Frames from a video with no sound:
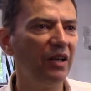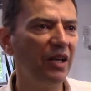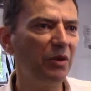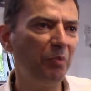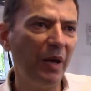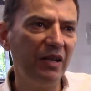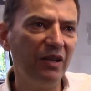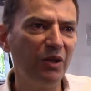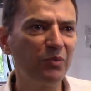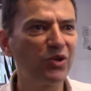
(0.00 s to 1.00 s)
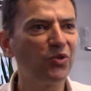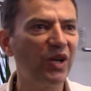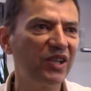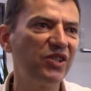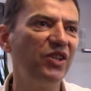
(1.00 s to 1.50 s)
Yeah, the pendulum
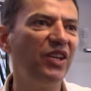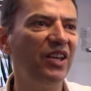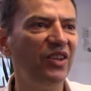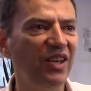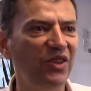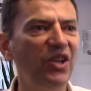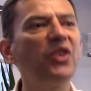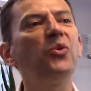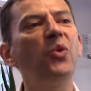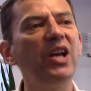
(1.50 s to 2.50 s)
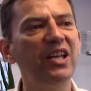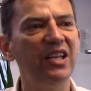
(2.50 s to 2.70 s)
strikes in the in, in the other way.